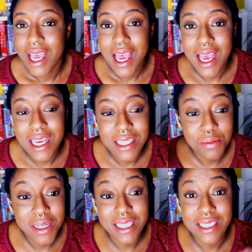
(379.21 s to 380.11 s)
and
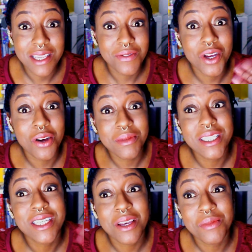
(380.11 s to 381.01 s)
please leave a comment
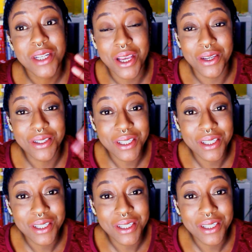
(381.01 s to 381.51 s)
down below.